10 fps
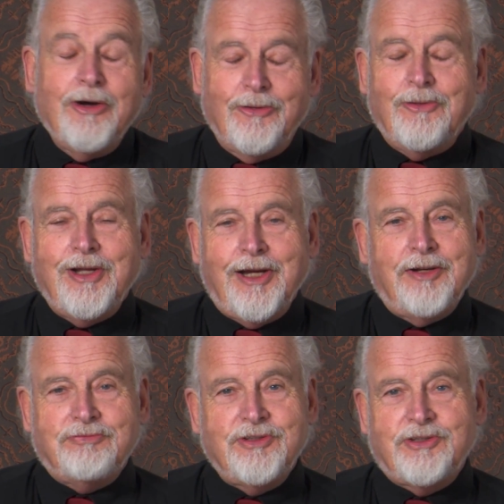All you
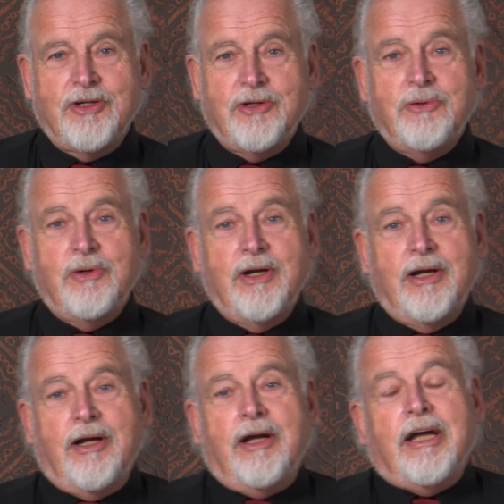have to do
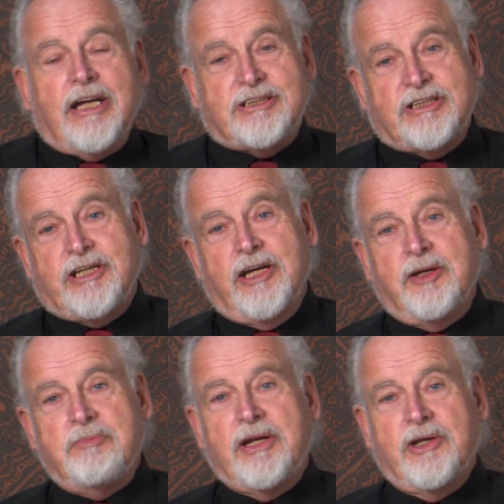is to take
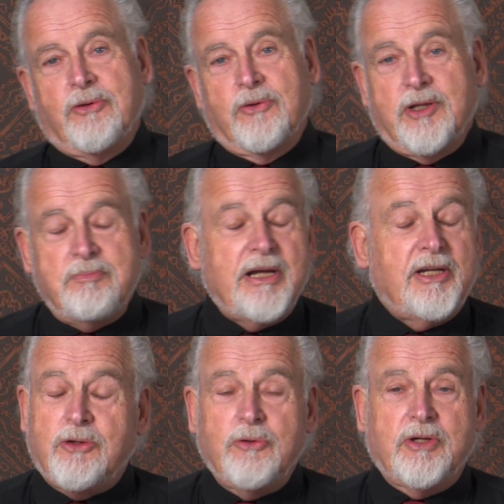a medical. The
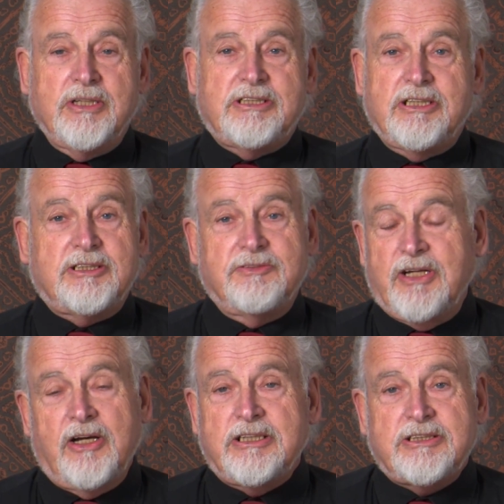medical consists of
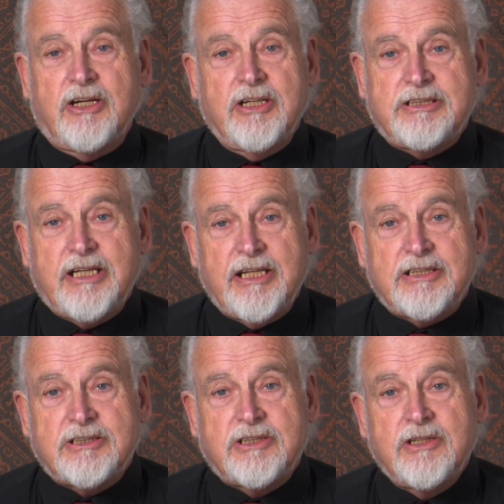an eyesight
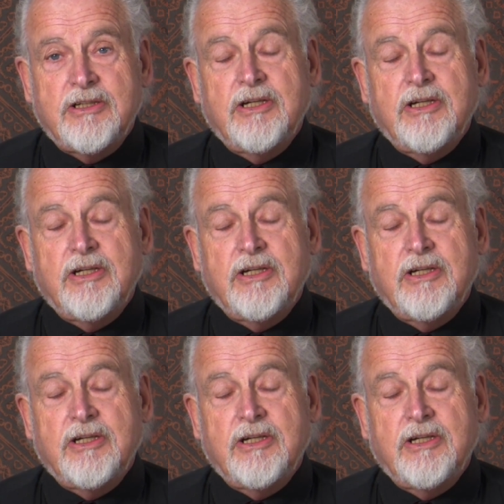test,